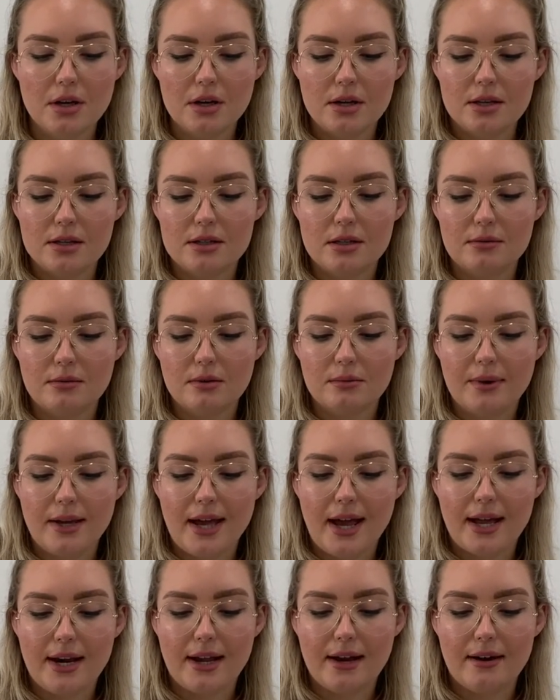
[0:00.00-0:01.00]
So when we
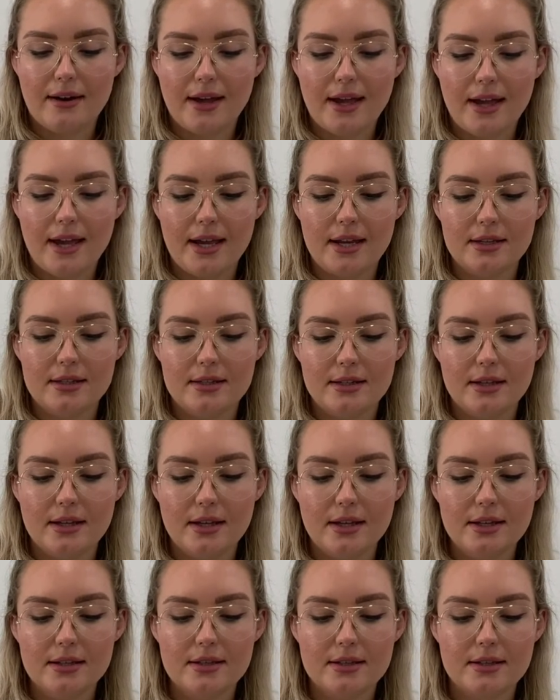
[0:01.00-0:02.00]
add our heat to
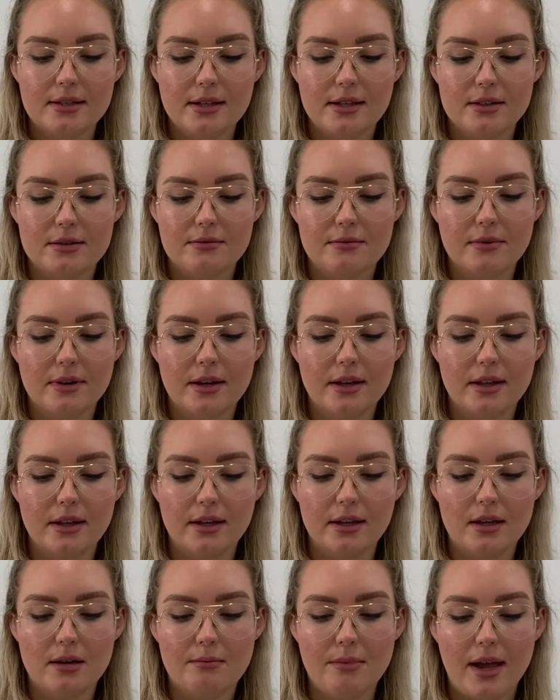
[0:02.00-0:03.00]
this, it's really
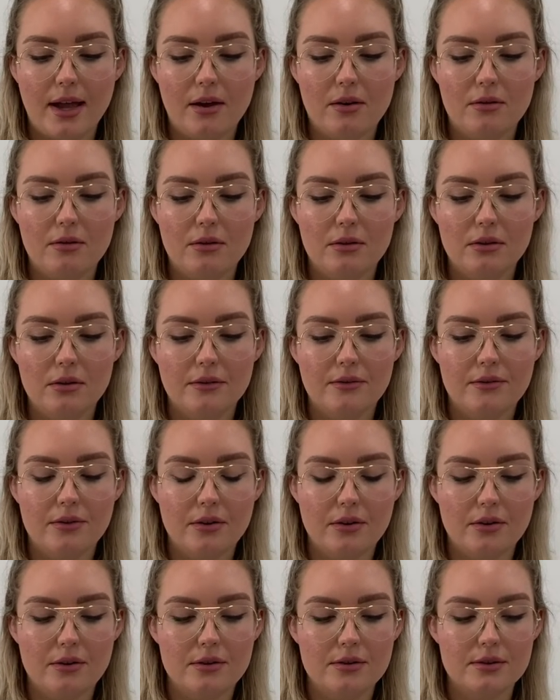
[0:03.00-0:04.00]
going to make all of
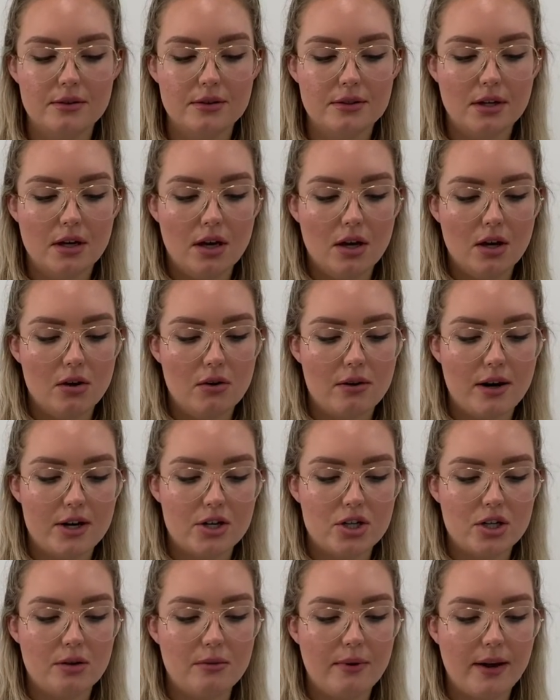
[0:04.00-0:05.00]
those
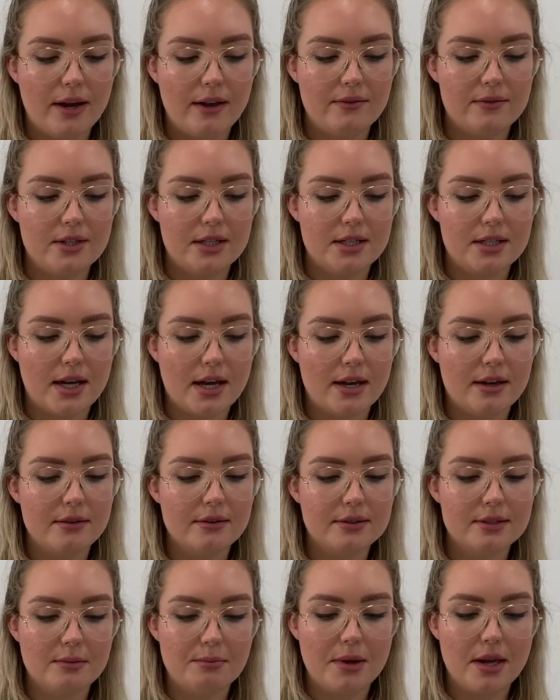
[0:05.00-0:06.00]
crashing wave
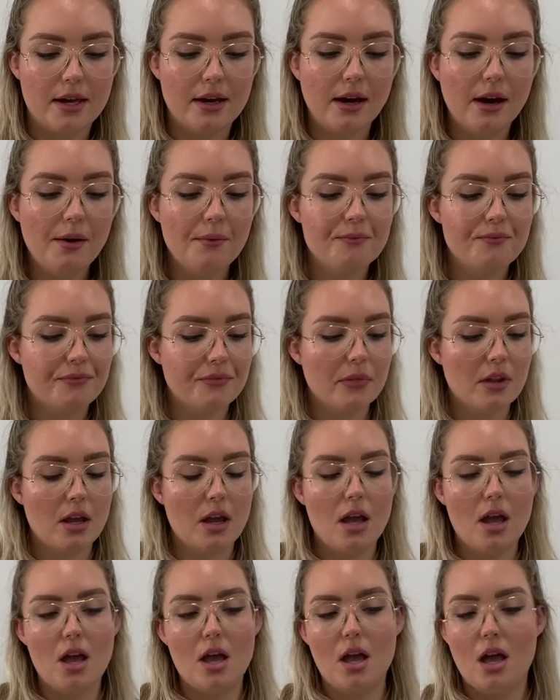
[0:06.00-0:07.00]
details appear.
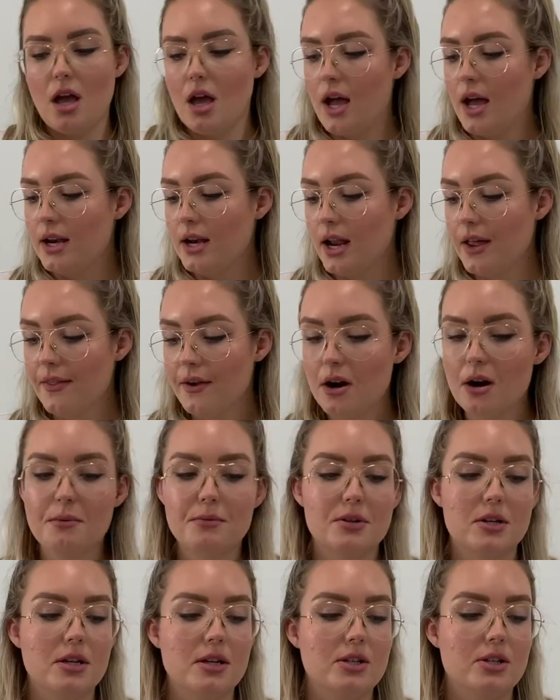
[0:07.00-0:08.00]
Another
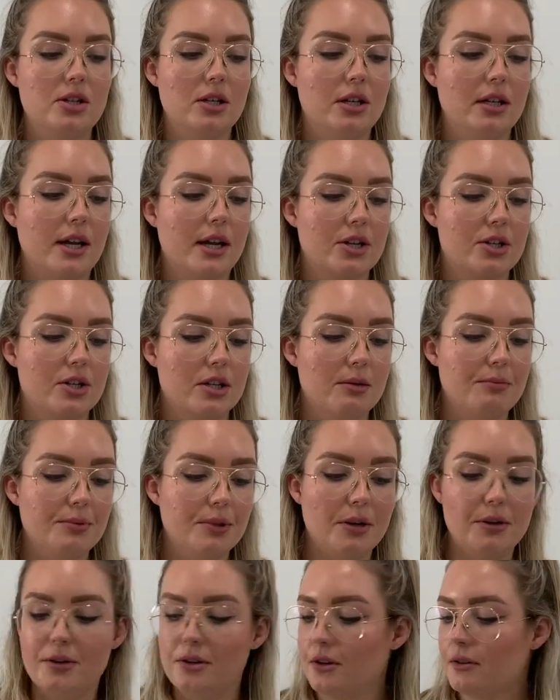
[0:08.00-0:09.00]
option is you can actually
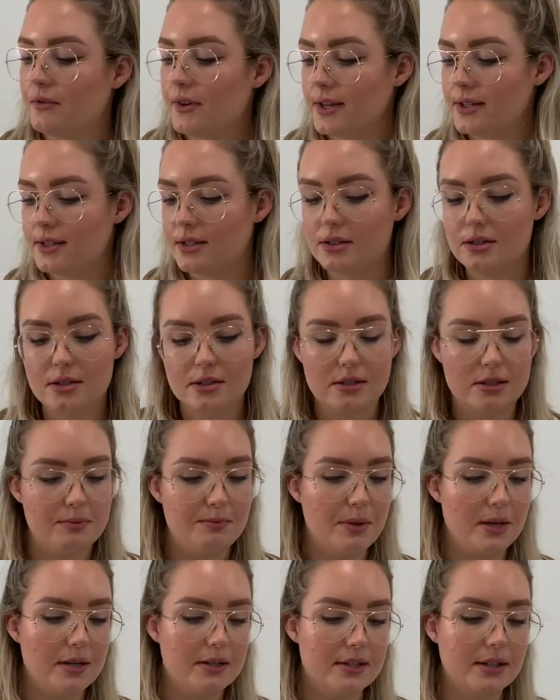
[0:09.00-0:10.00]
blow your resin to
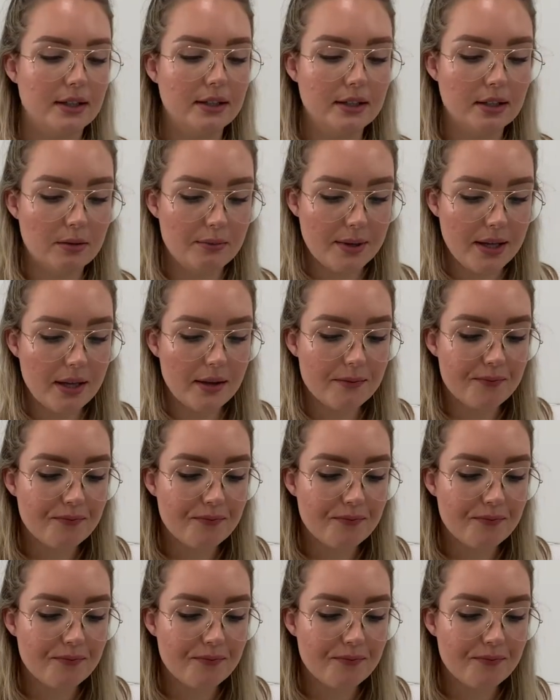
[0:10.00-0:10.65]
disperse it a little bit.